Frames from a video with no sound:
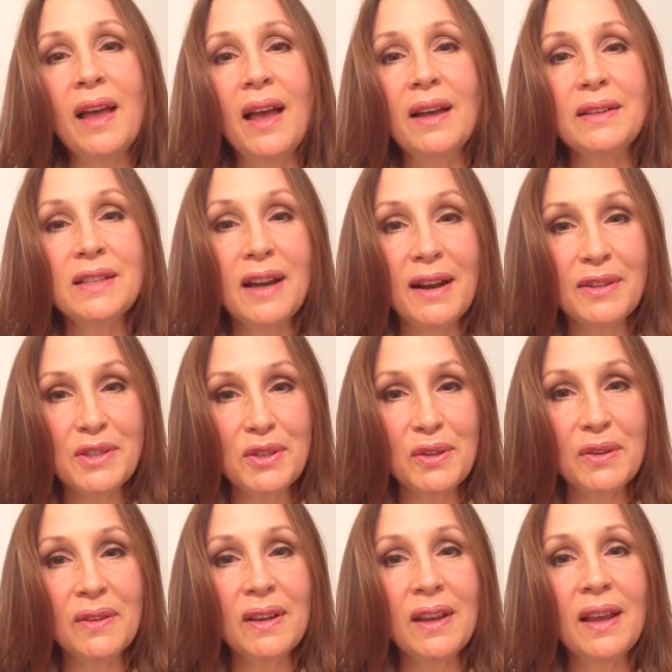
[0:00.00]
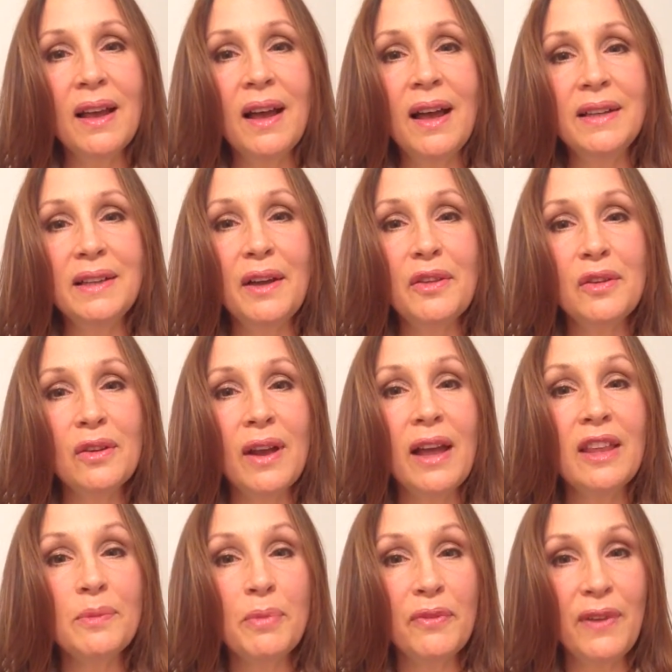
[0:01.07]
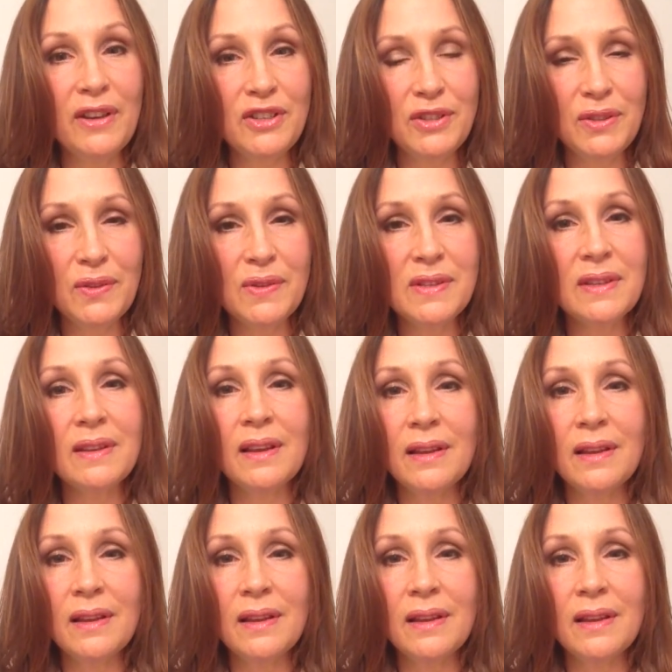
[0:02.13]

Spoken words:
a doctor and other health professionals